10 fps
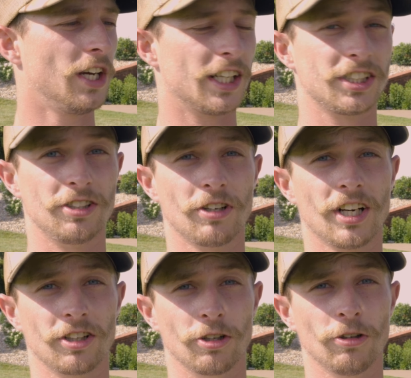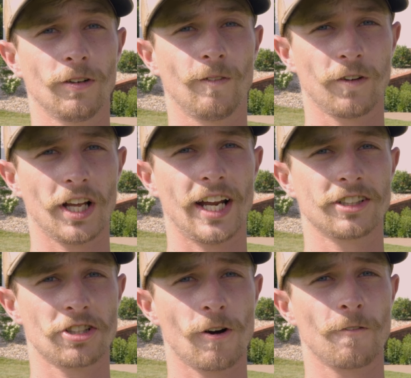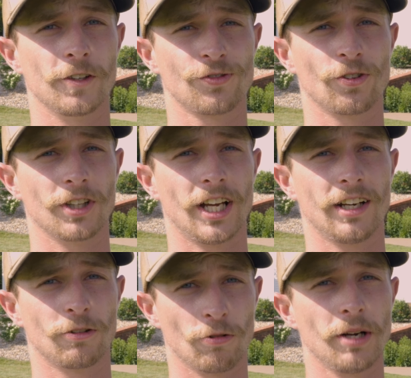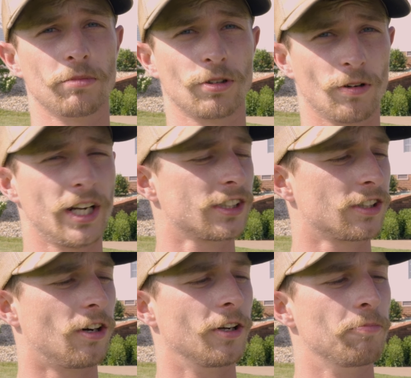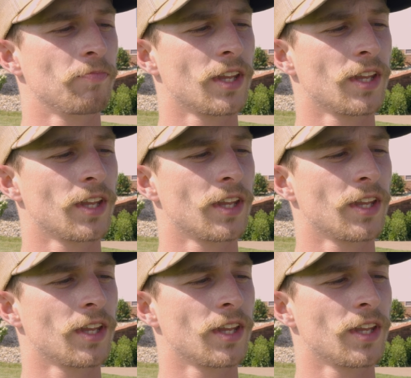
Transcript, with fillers: I still got a good flat surface for that grip to rest on.